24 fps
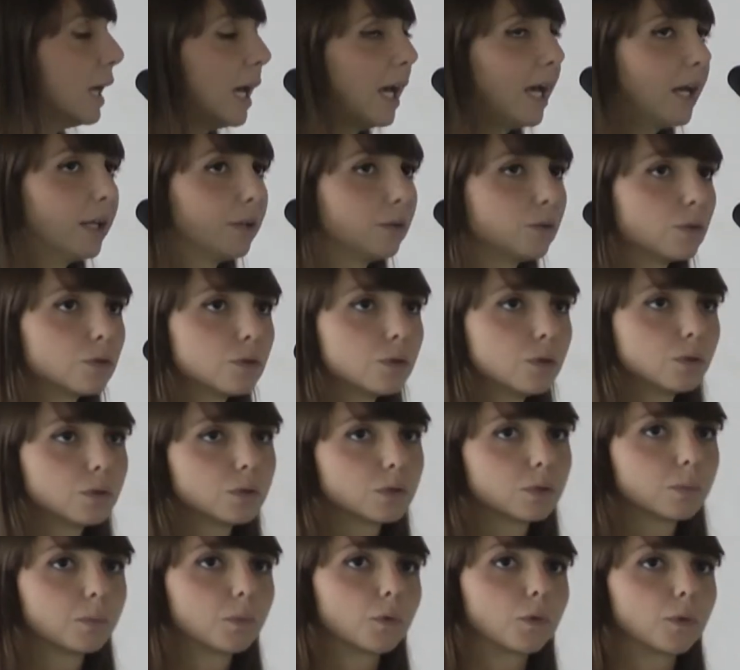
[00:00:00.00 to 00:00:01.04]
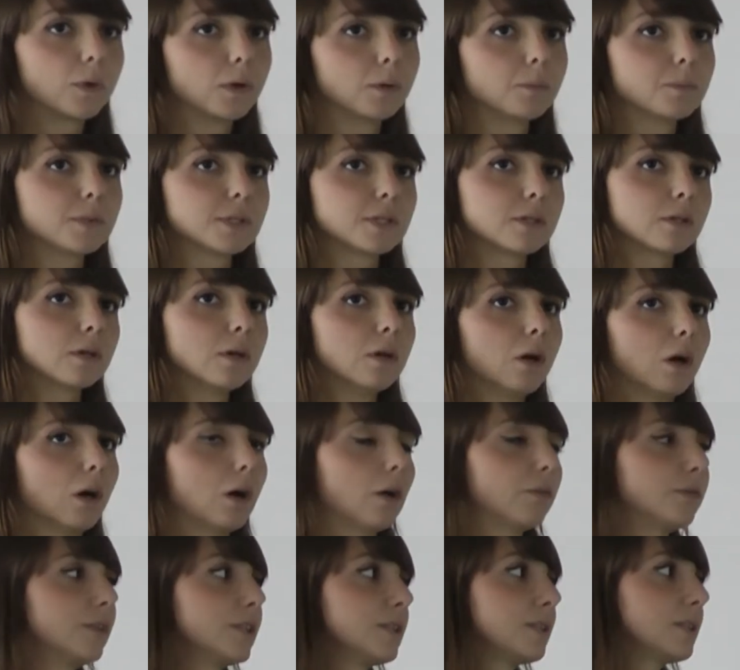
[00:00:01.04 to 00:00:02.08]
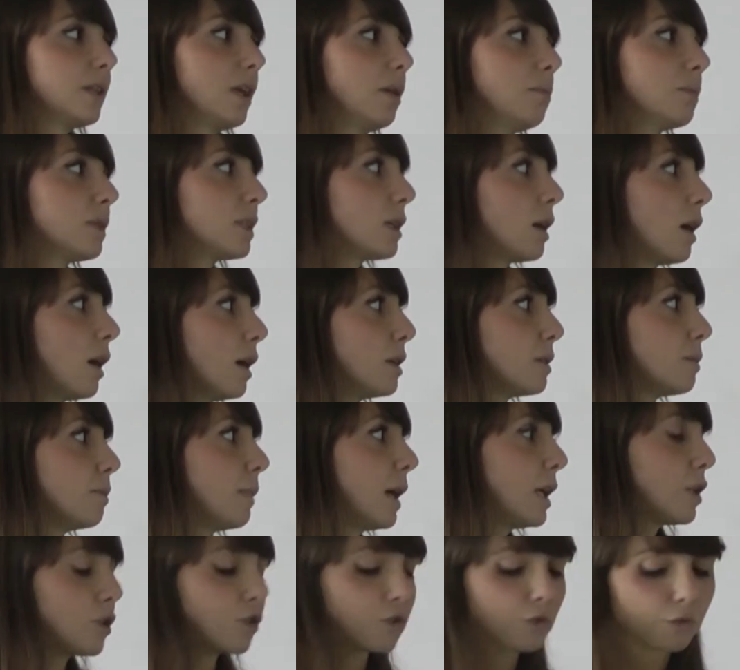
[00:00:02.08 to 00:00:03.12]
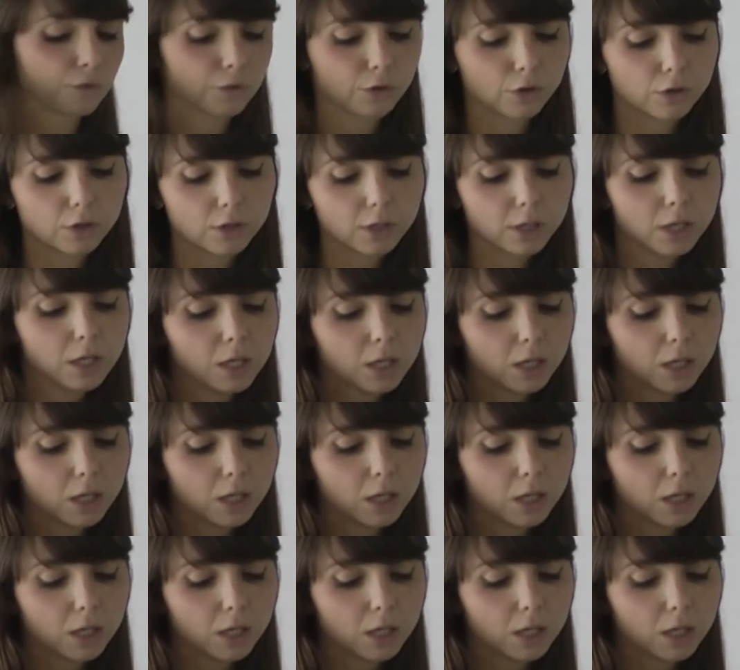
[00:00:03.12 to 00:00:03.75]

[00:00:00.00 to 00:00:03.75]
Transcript: and 2 subgroups of the same size matched for